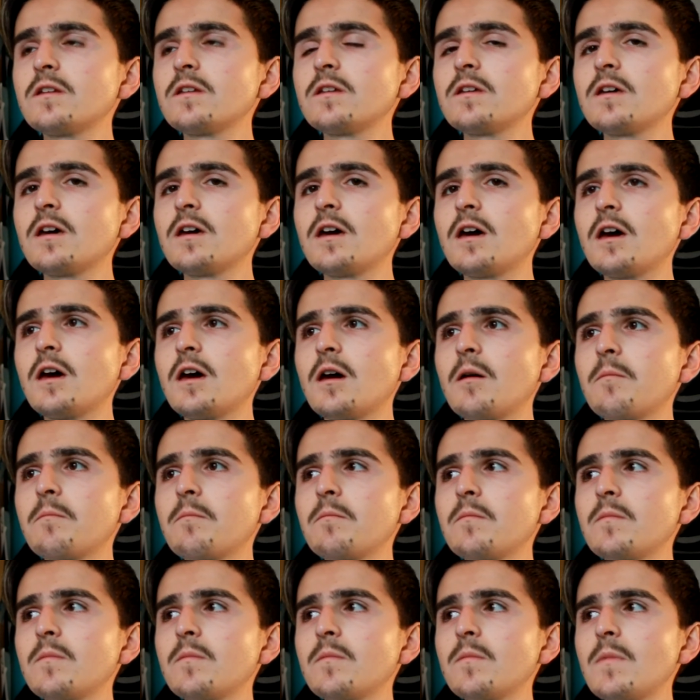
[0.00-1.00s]
I'm
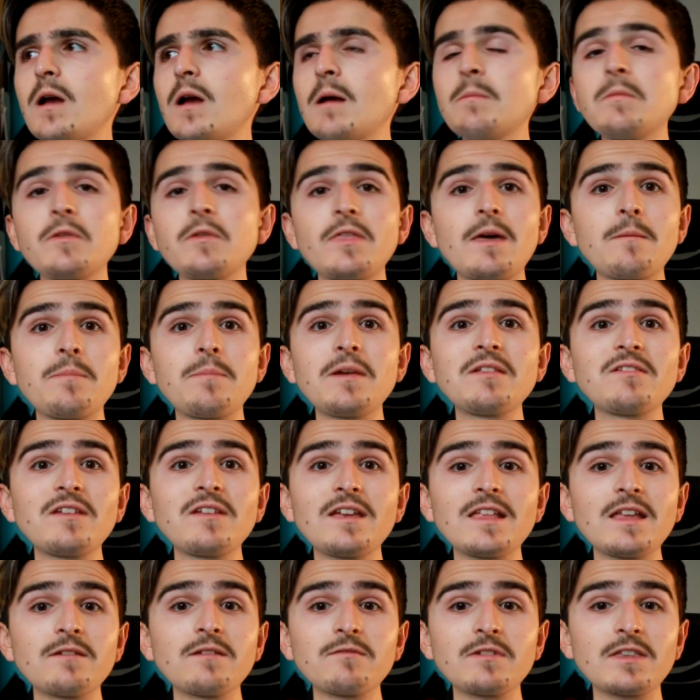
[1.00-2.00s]
not that busy
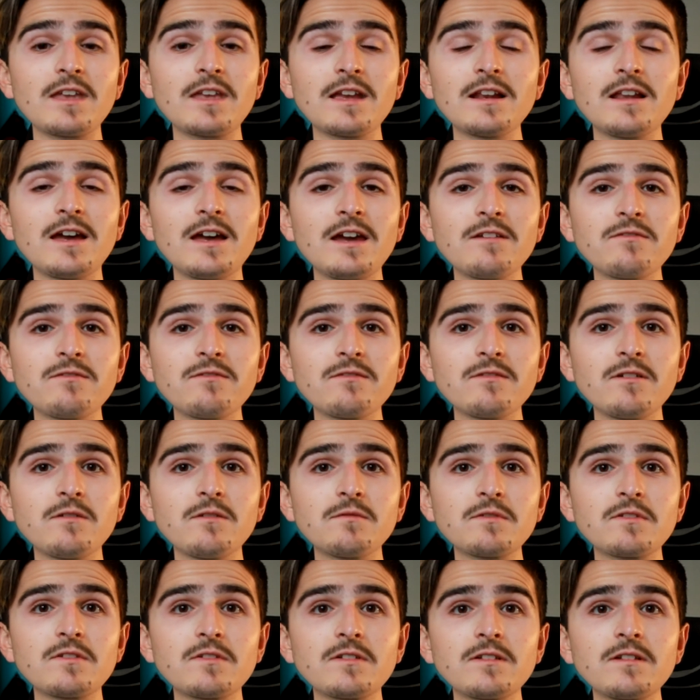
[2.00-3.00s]
in everyday life.
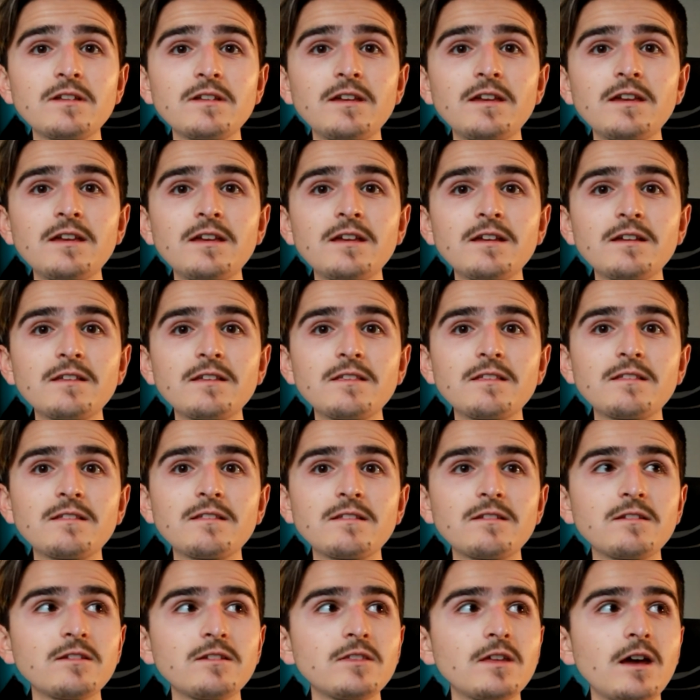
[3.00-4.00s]
Obviously,
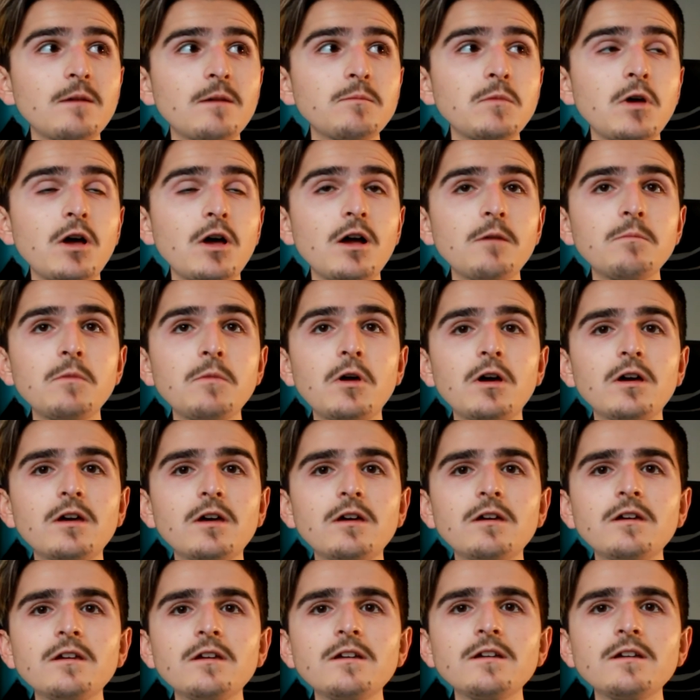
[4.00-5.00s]
you know, I'm not